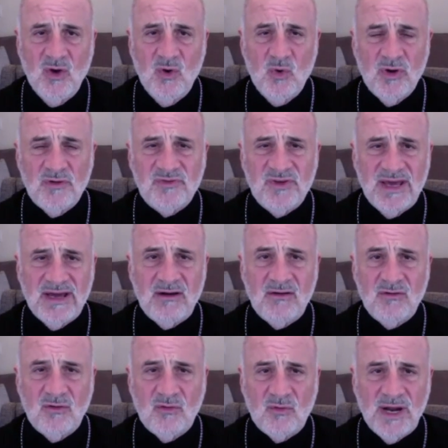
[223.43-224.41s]
who have
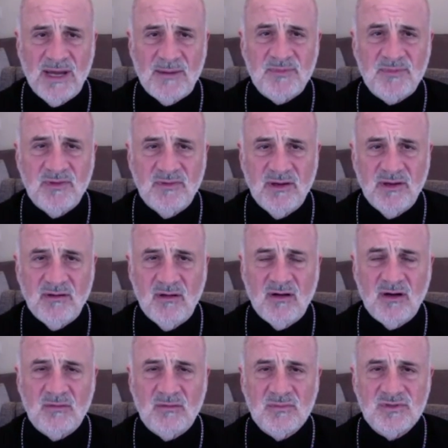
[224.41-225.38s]
now wrapped their
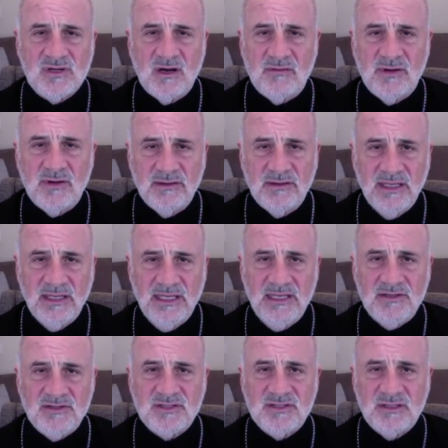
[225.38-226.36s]
arms around
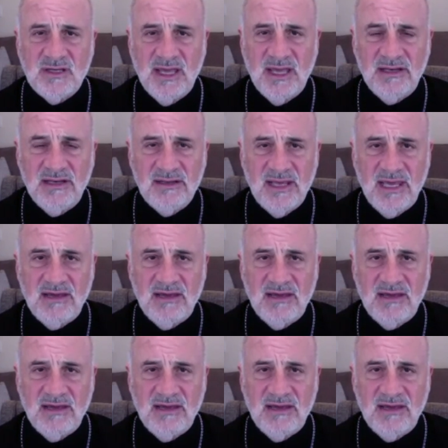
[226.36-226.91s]
each and